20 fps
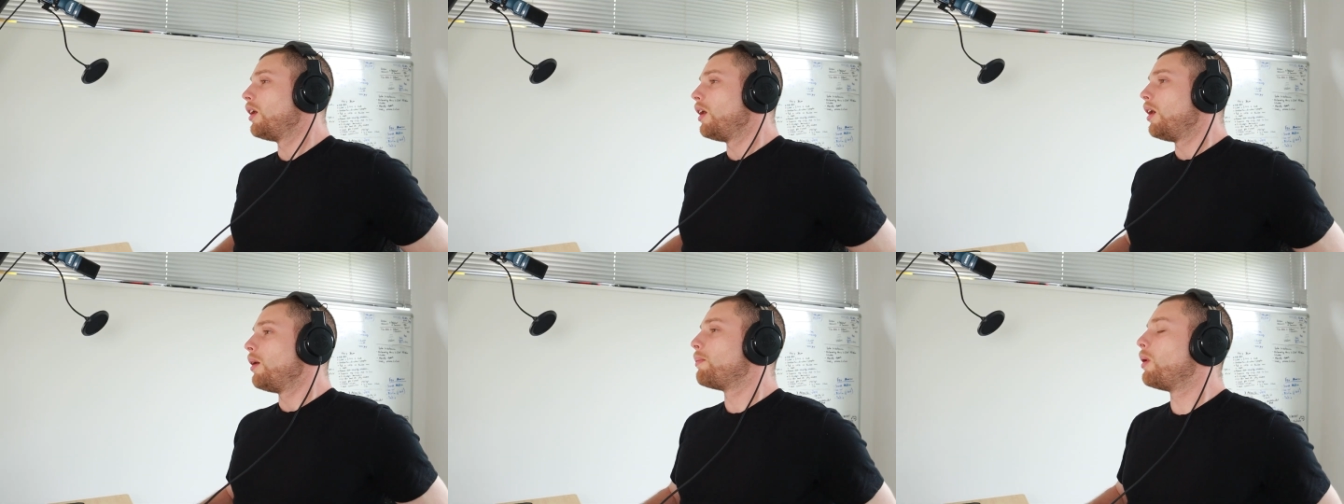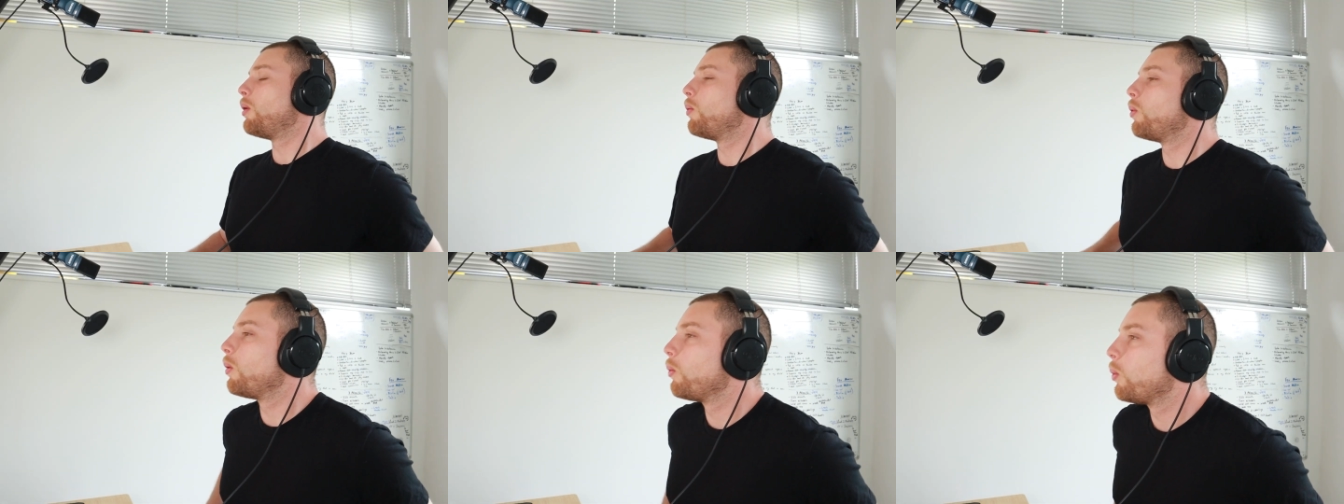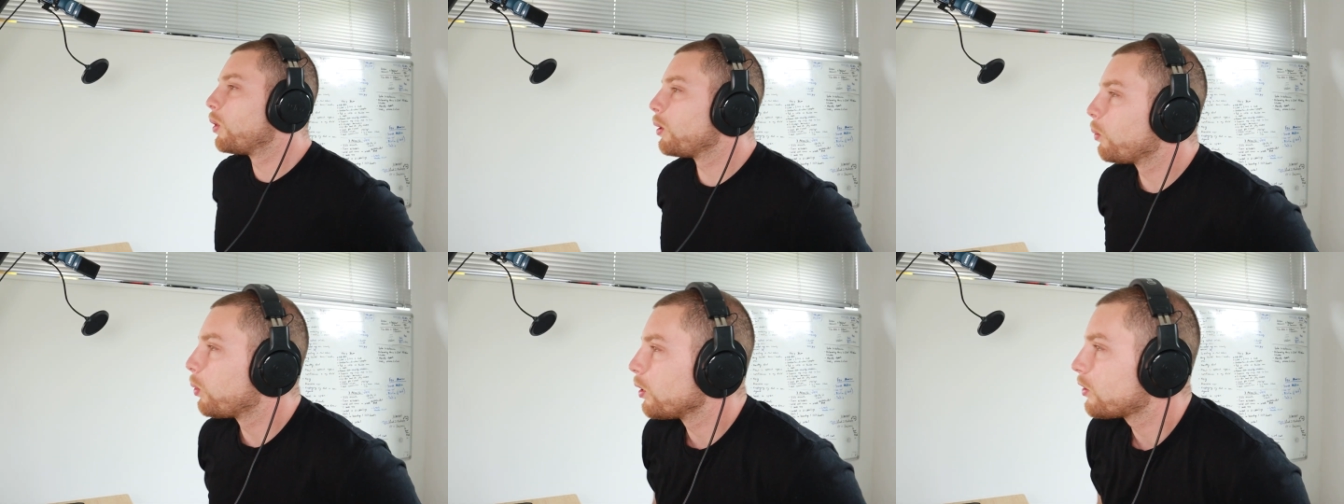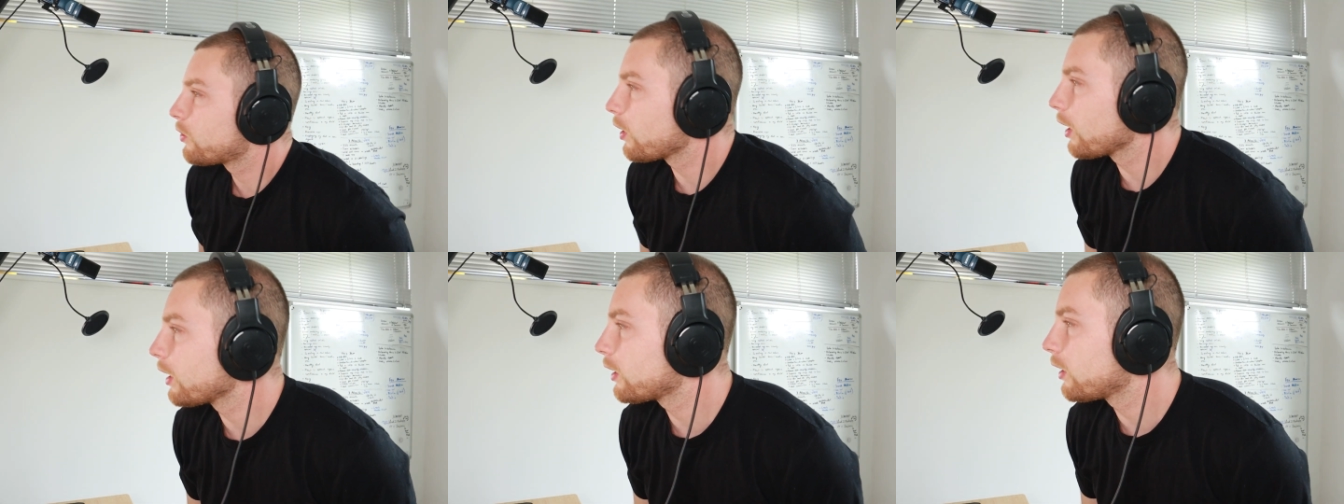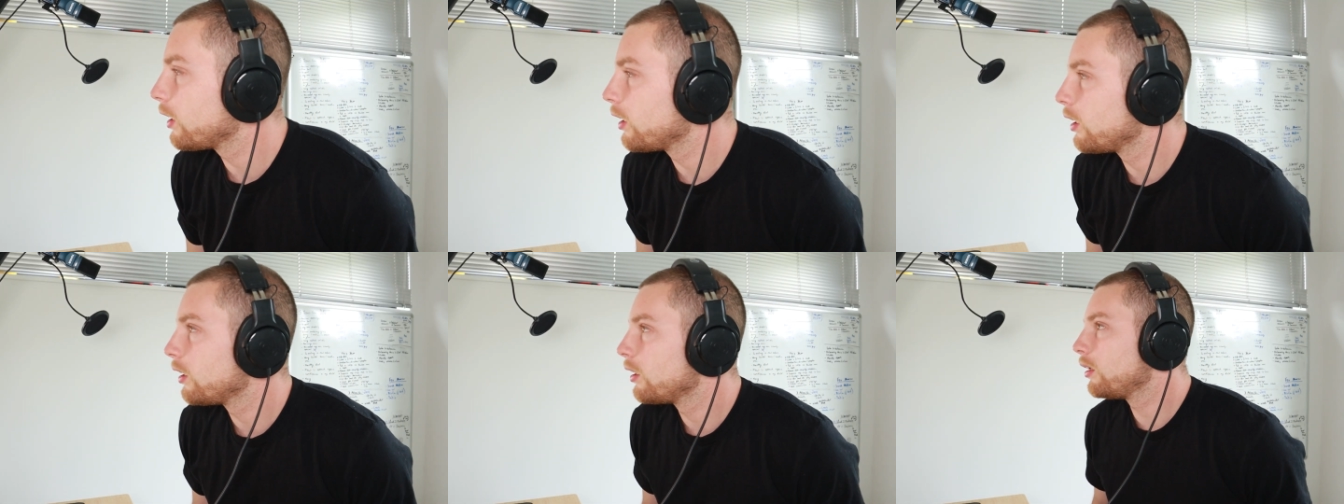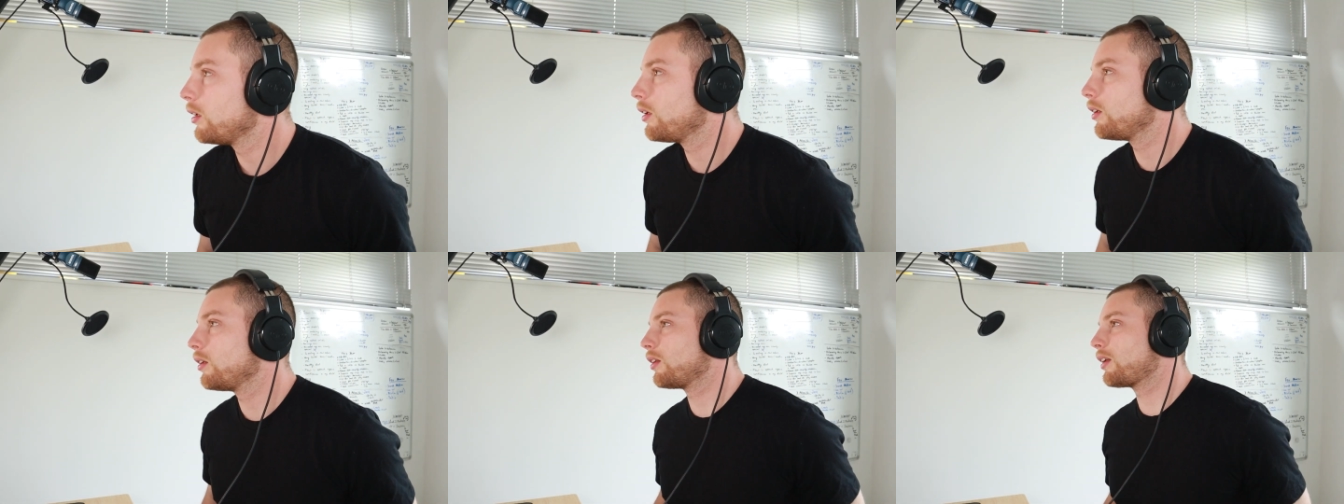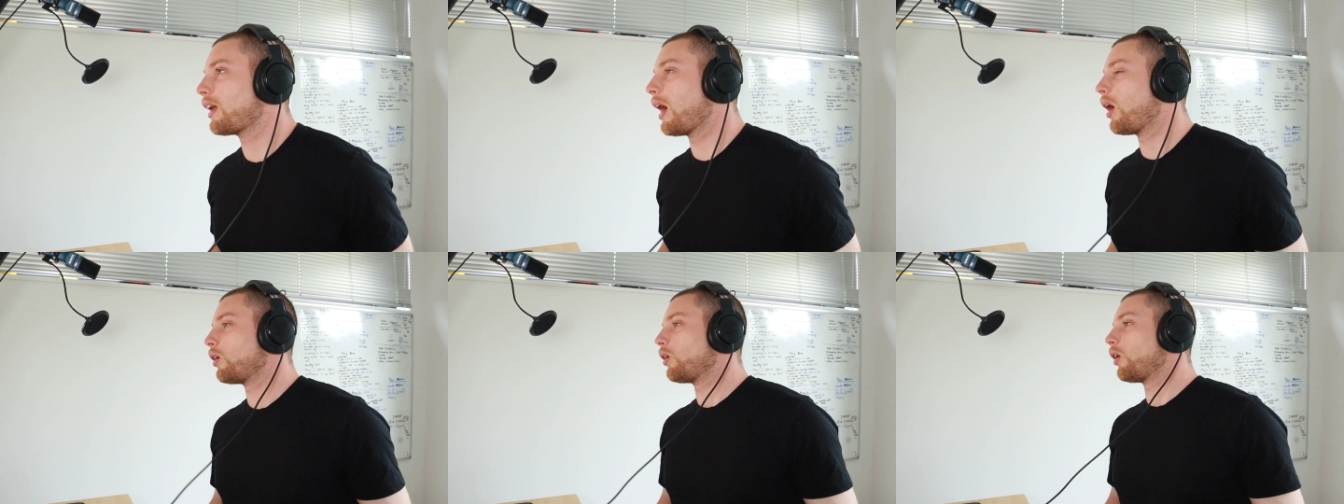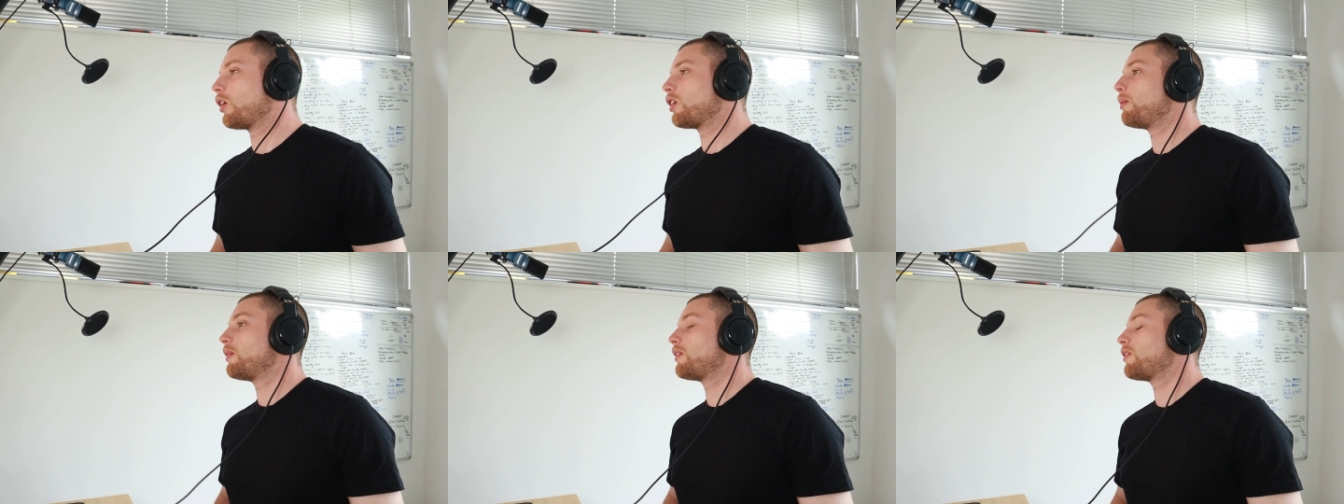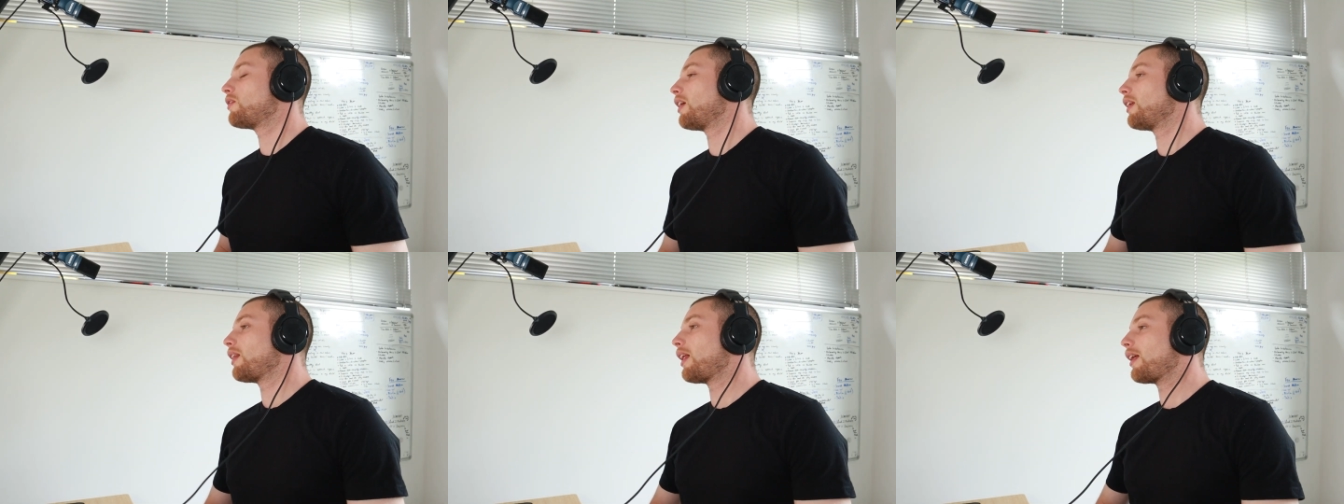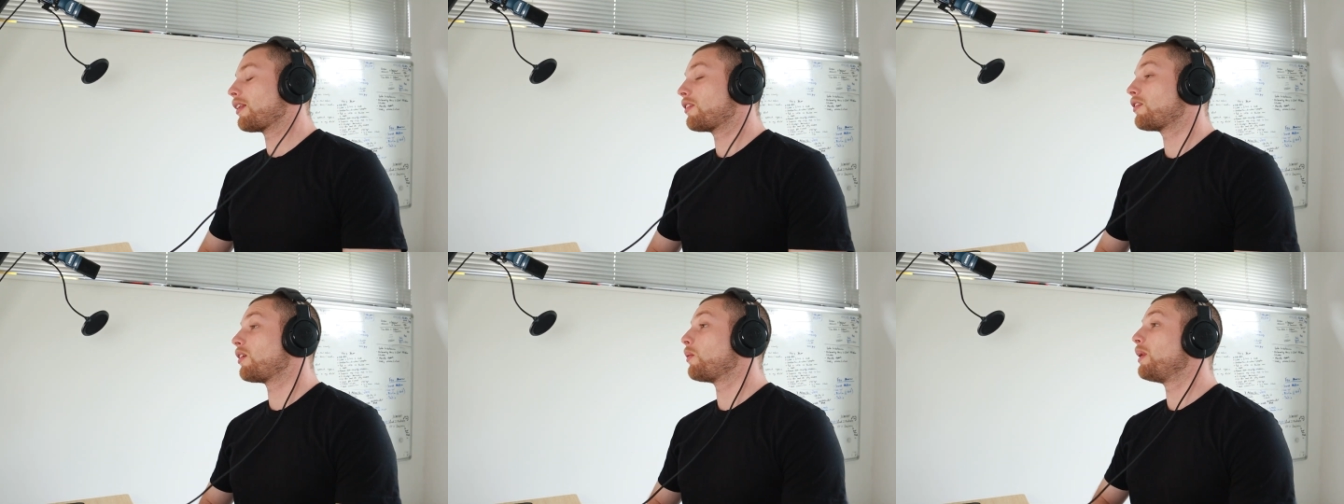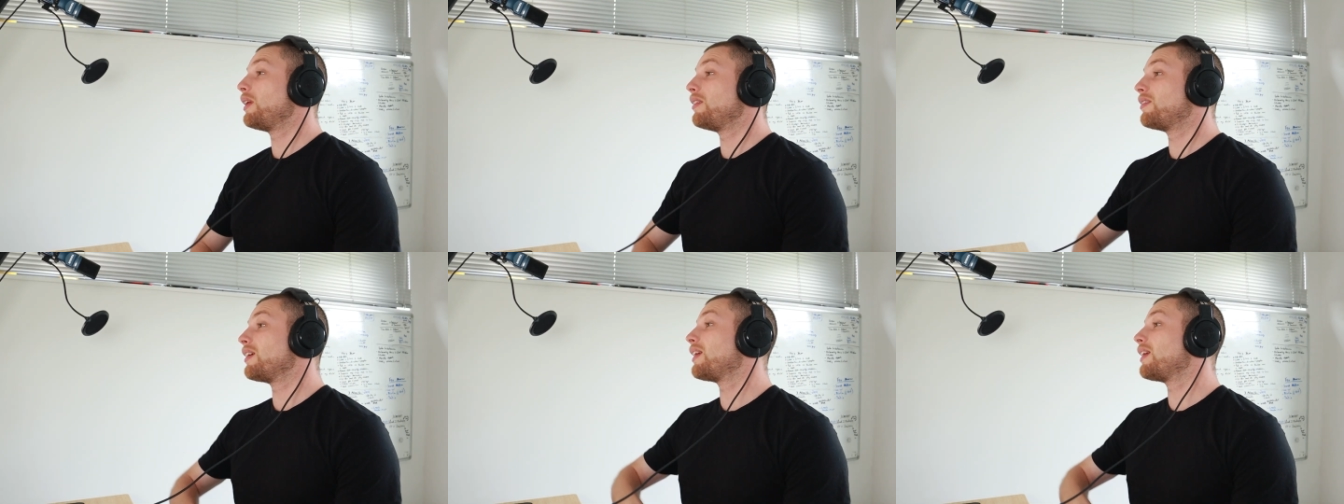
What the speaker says: but what's like the counter argument to saying, like, let's say we did